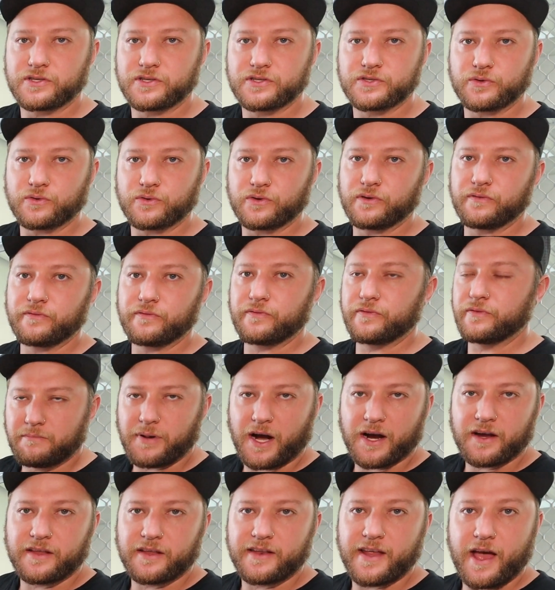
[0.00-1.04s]
to sort of
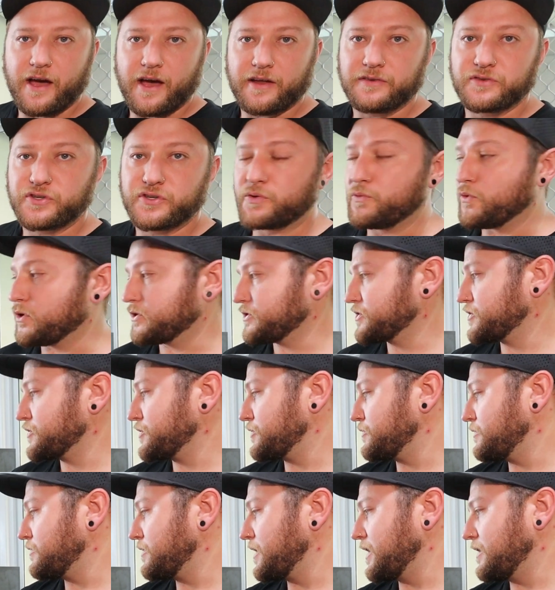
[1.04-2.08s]
bunker down if she wants
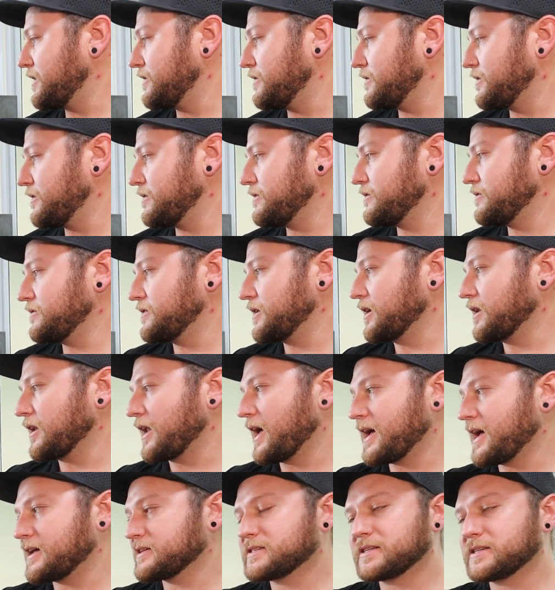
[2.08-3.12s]
to. And the
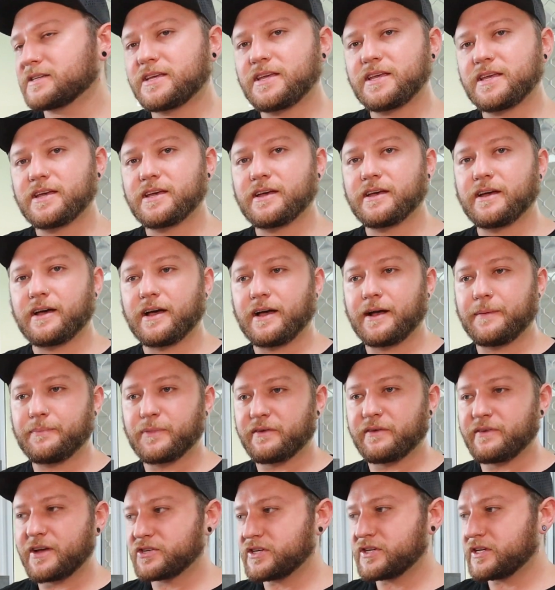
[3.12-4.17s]
glass in here, um,
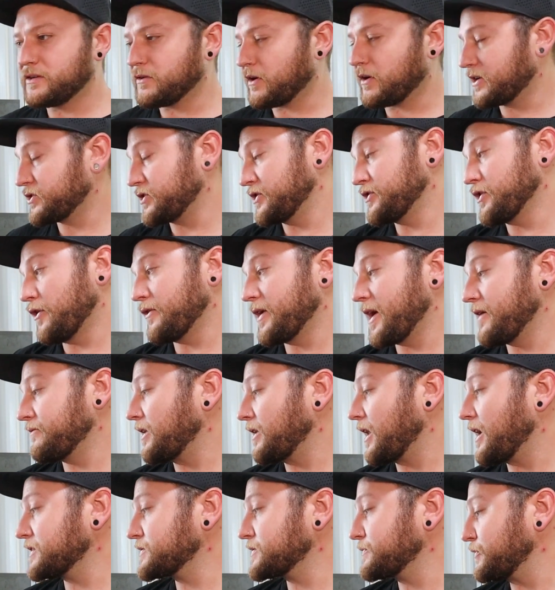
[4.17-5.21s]
I've actually actually don't have
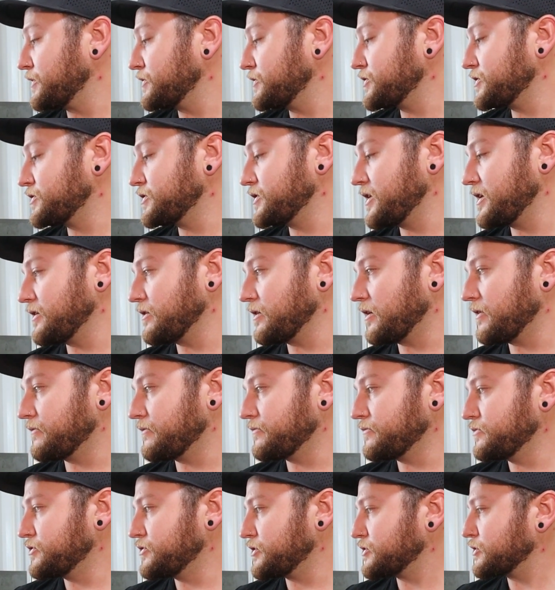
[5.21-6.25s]
glass for it just yet.
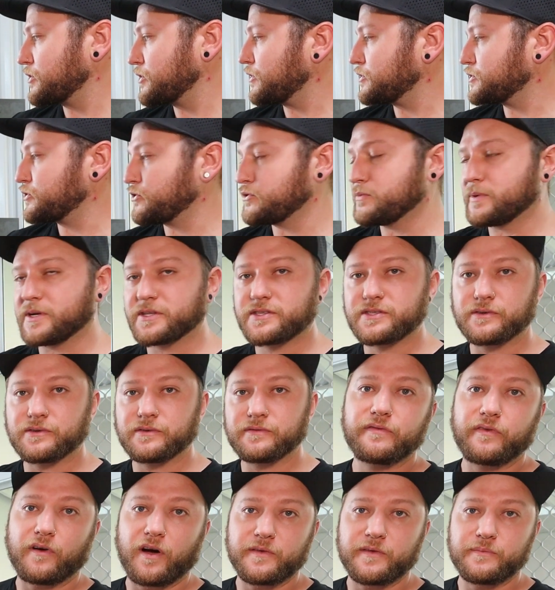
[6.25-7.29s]
I've just got two bits
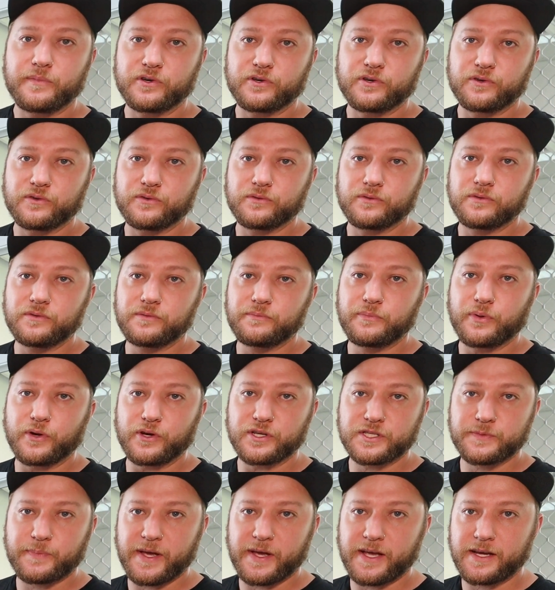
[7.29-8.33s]
of five mil
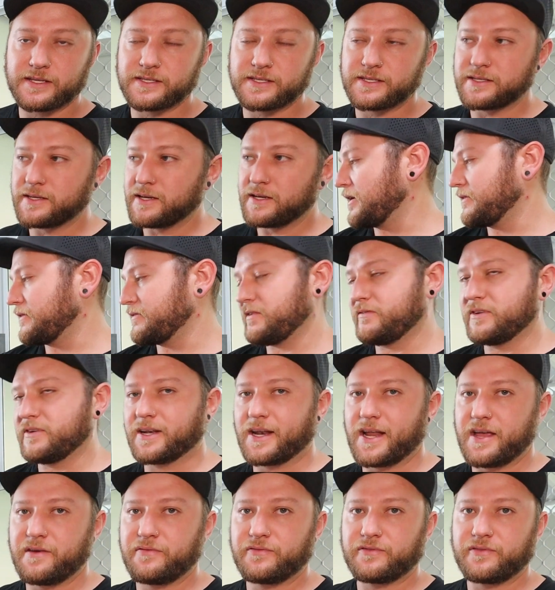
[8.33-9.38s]
perspex. I've
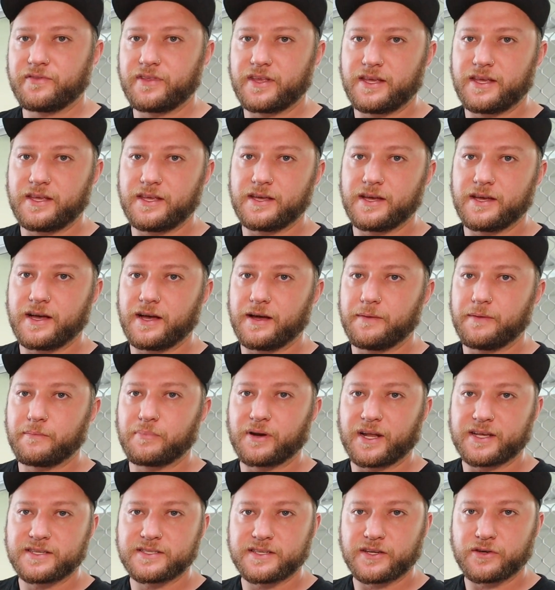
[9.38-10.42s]
even left the um,
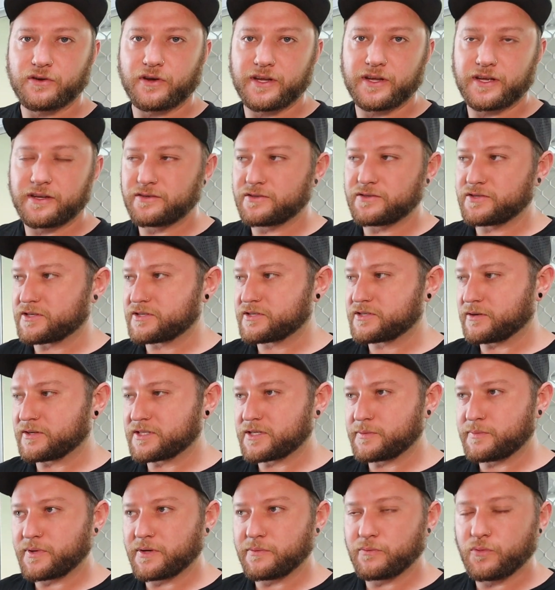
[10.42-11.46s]
plastic on it just so
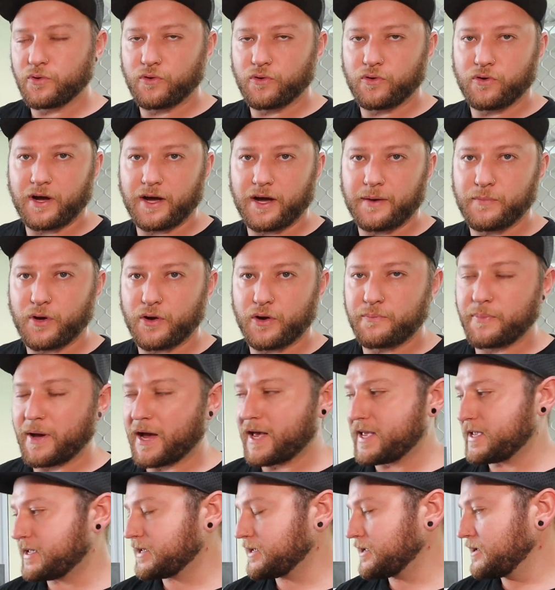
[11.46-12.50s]
it's a bit more um,
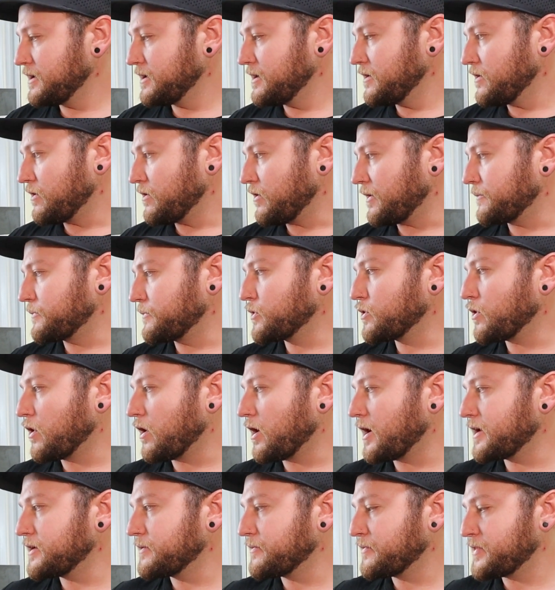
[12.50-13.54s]
opaque. I'm
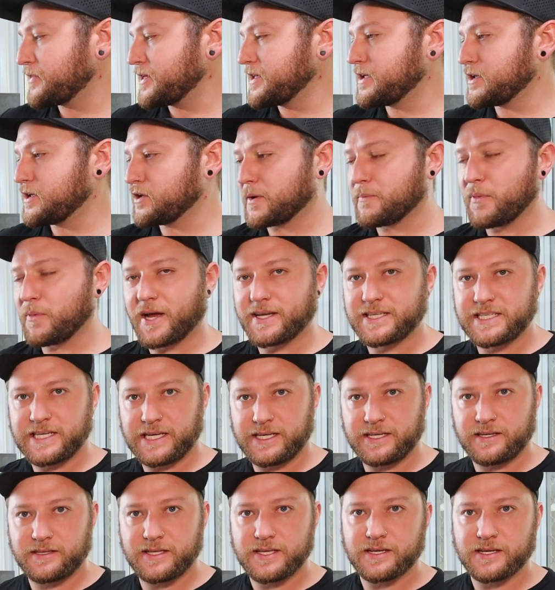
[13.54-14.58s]
kind of thinking I might
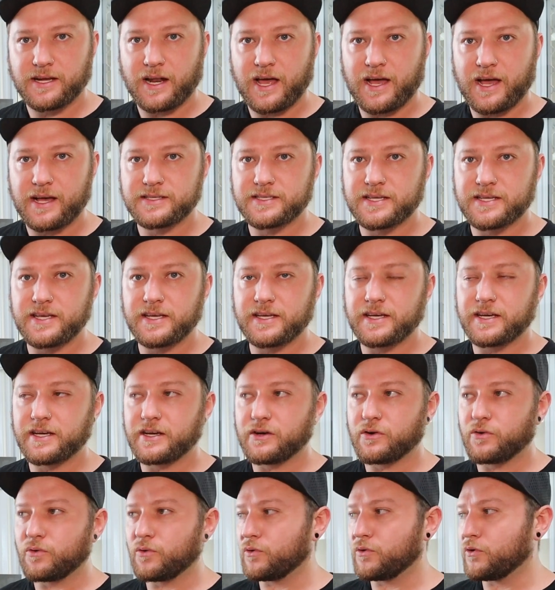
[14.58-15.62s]
tint the glass
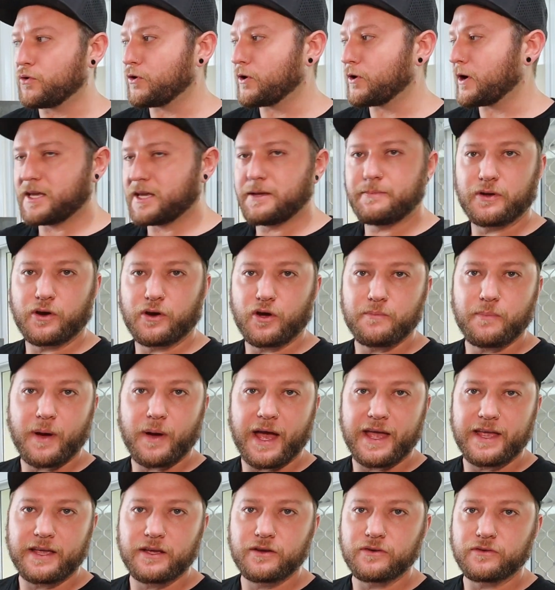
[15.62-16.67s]
here or keep it
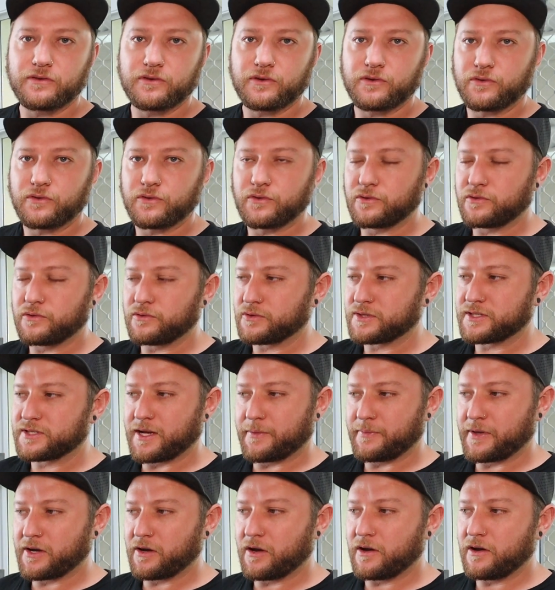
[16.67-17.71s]
opaque or, or, or
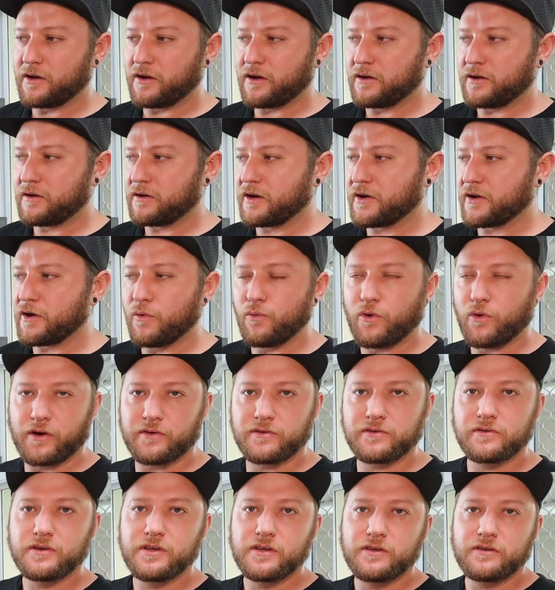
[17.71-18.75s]
something. I, I don't
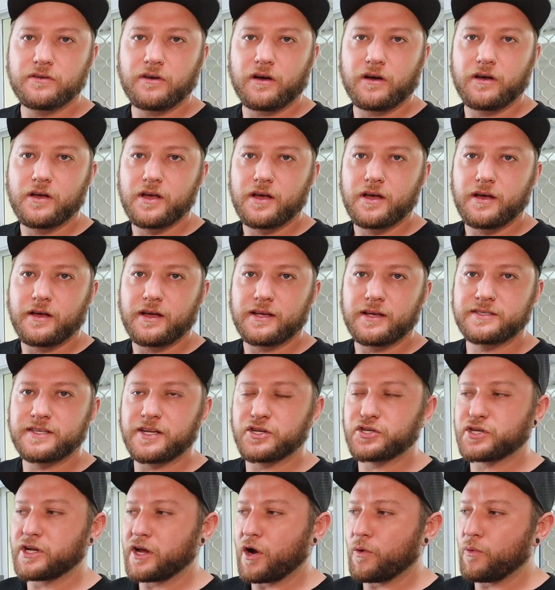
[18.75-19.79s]
want
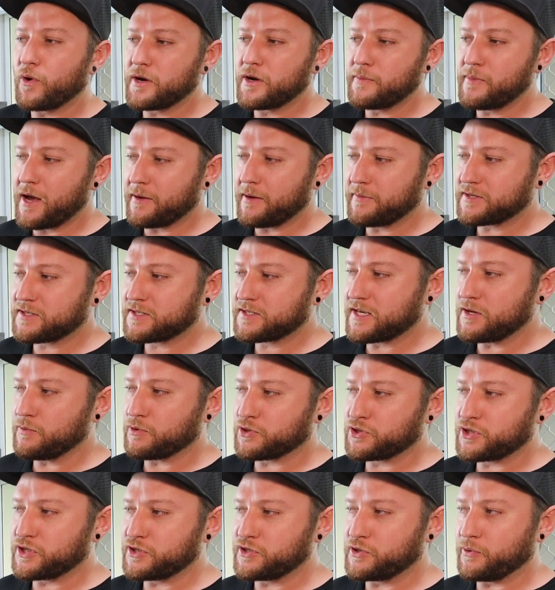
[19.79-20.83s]
essentially I want to be able to see
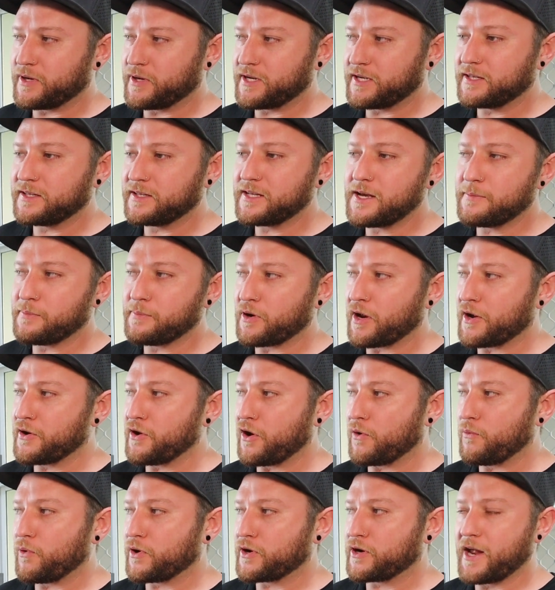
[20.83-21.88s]
what she's doing in there, but I
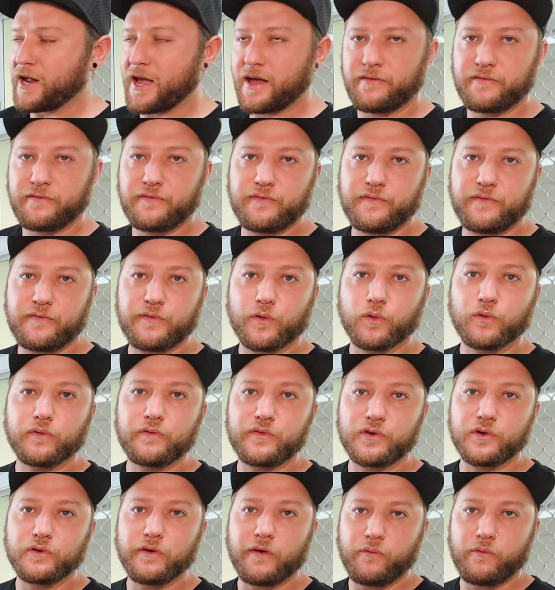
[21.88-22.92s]
don't want to have full
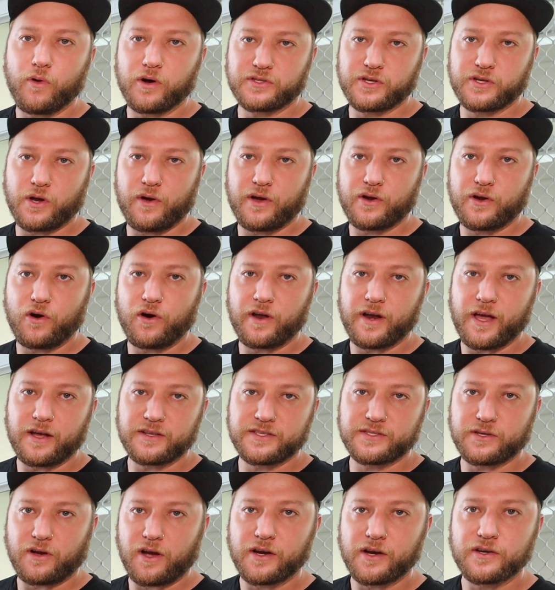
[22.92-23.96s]
view of what's going on
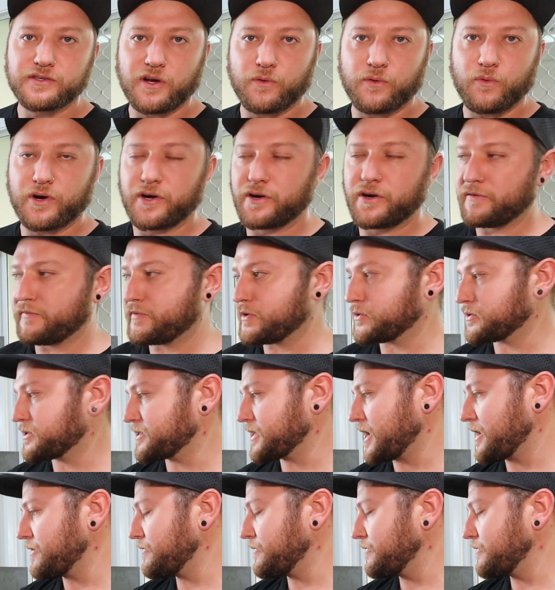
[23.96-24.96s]
outside because I want her to feel safe.